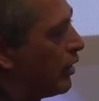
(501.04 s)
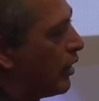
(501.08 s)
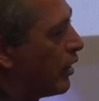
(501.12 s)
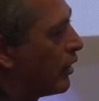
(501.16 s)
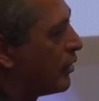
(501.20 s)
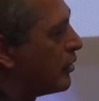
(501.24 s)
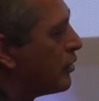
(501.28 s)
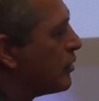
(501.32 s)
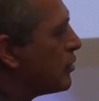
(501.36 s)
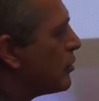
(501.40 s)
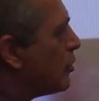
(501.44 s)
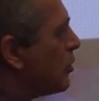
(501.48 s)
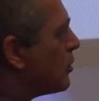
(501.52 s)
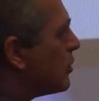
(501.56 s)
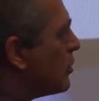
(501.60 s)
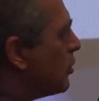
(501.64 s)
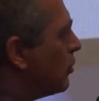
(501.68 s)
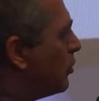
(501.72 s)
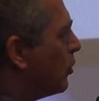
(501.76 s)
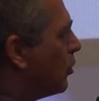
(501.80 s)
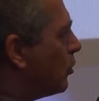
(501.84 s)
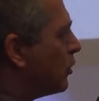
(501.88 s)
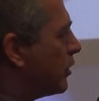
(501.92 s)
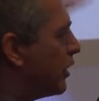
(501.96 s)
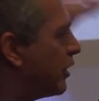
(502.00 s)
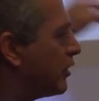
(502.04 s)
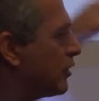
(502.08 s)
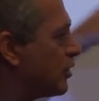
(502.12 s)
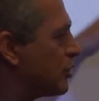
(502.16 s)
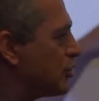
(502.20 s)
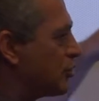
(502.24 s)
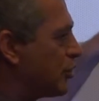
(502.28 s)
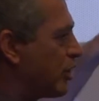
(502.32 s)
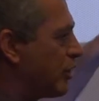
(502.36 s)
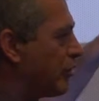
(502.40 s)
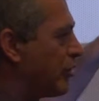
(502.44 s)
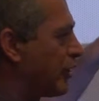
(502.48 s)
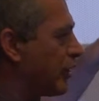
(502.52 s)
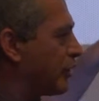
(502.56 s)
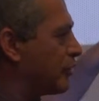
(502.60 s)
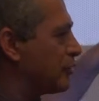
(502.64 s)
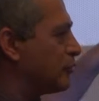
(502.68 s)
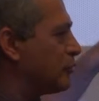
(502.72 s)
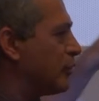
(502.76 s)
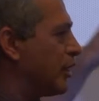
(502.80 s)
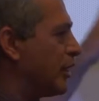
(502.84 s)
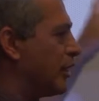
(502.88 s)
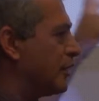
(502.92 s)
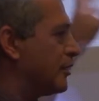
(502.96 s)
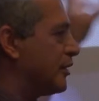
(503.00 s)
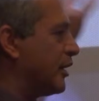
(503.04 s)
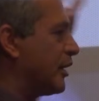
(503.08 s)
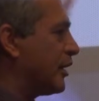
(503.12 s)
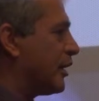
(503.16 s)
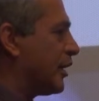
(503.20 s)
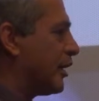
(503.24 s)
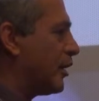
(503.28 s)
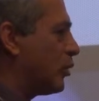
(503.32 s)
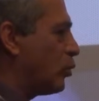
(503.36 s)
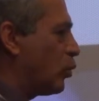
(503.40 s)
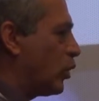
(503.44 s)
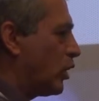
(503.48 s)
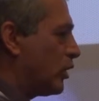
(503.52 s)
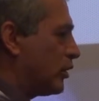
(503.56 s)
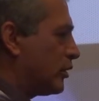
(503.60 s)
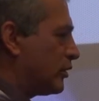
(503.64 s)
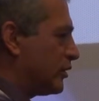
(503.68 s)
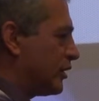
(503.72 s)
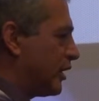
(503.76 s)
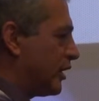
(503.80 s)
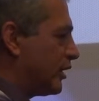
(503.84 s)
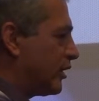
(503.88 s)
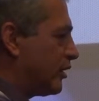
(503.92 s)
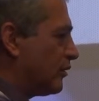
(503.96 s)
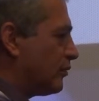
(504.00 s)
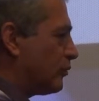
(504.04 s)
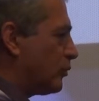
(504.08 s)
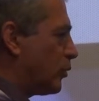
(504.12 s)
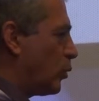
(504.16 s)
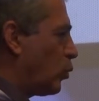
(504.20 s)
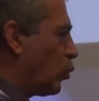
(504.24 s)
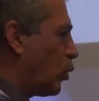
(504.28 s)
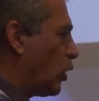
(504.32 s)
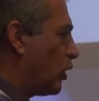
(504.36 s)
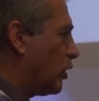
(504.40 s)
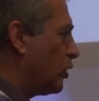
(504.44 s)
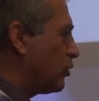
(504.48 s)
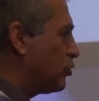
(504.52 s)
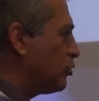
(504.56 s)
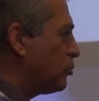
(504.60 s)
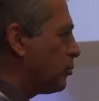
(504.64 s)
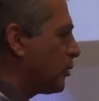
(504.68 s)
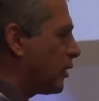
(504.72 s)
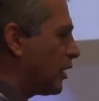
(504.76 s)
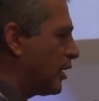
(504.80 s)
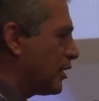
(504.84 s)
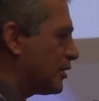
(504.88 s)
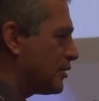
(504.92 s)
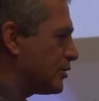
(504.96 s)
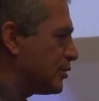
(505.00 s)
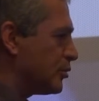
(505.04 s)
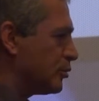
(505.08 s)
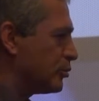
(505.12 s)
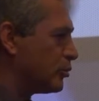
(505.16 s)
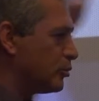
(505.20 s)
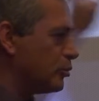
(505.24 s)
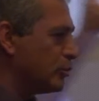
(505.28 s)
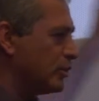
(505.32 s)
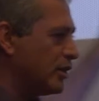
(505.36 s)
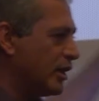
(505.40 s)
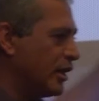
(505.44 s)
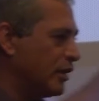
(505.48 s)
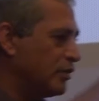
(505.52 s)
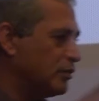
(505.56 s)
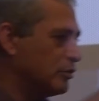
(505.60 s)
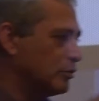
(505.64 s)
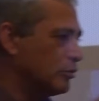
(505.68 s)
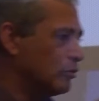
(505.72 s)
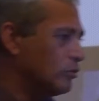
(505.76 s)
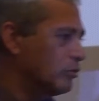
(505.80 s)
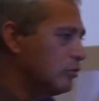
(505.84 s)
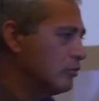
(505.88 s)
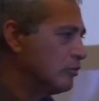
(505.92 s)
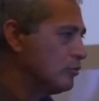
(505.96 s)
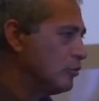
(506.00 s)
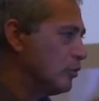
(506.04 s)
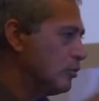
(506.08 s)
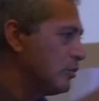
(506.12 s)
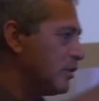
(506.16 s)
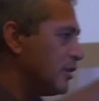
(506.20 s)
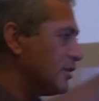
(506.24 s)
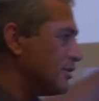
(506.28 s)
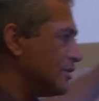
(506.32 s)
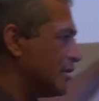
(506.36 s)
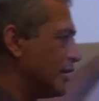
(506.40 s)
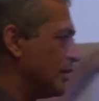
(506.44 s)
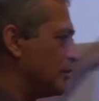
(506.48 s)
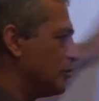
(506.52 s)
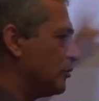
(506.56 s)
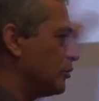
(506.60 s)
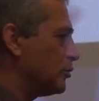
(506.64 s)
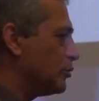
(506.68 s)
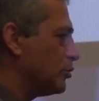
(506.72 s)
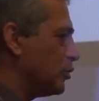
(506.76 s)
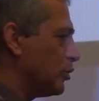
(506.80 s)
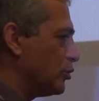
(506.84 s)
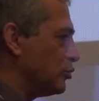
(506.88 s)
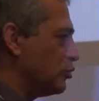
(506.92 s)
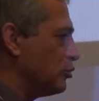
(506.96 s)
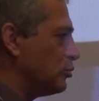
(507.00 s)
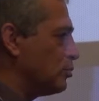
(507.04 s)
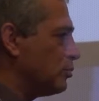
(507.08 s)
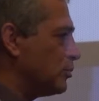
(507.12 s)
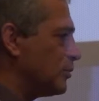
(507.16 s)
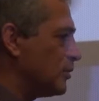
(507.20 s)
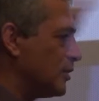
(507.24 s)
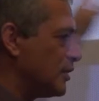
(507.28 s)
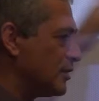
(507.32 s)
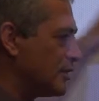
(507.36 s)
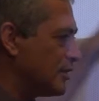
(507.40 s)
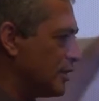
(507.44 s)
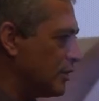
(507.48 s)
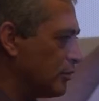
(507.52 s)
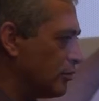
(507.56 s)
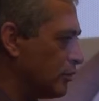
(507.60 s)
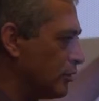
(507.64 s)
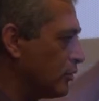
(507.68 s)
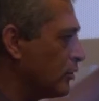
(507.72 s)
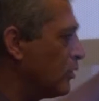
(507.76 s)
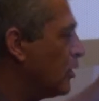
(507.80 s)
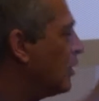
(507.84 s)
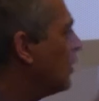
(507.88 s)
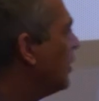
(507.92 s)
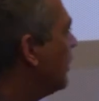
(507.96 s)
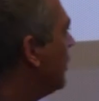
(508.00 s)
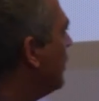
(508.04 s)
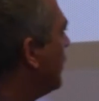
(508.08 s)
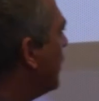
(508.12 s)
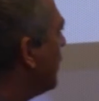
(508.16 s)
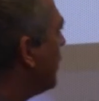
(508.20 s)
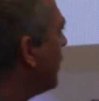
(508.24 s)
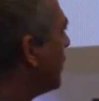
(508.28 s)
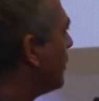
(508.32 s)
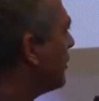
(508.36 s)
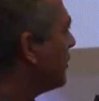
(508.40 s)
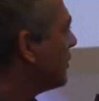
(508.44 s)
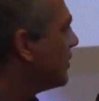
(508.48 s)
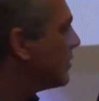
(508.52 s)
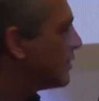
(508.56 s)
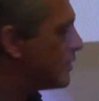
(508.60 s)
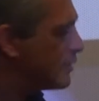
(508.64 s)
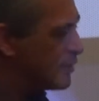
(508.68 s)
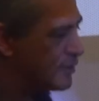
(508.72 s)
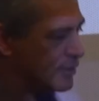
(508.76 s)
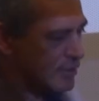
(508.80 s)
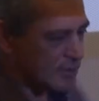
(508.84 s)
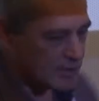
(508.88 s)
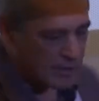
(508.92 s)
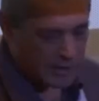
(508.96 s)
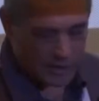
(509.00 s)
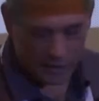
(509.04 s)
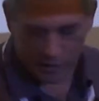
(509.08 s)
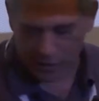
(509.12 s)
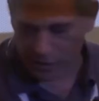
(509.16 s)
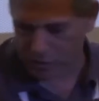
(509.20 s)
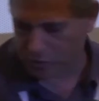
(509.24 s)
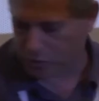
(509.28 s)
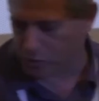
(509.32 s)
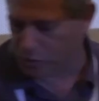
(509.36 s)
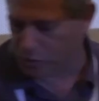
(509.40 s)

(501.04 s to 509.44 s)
And there's also no data sharing. Try taking data from one Hadoop cluster to the other, or from Cassandra to Hadoop, etc. And this is another